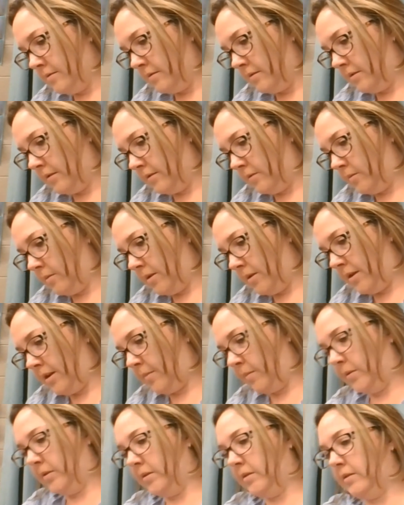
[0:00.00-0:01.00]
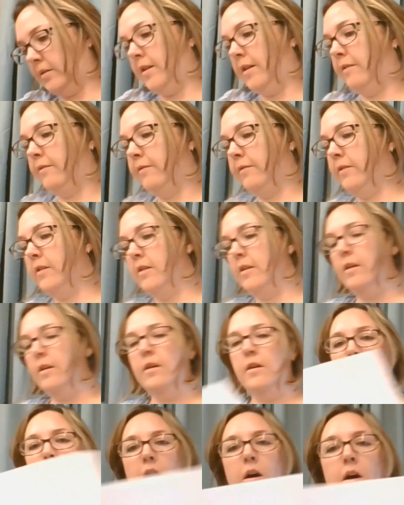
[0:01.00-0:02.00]
That's what happens in life.
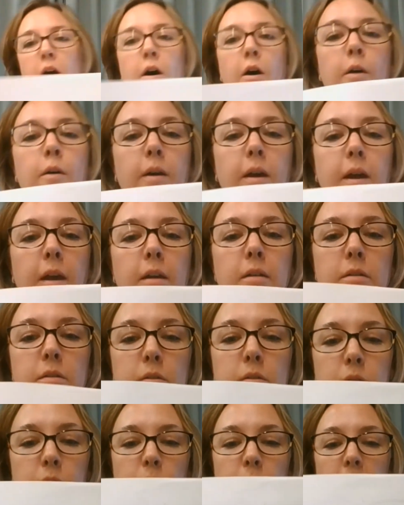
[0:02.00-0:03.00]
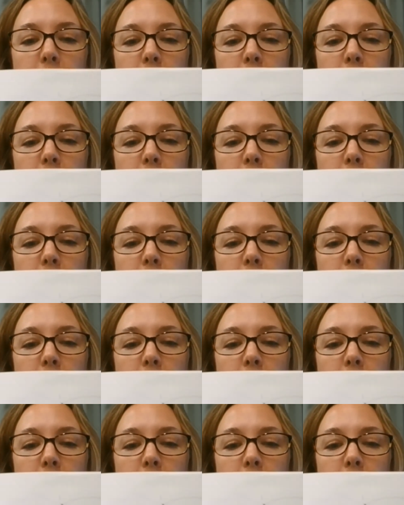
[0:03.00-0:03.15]
Okay, so we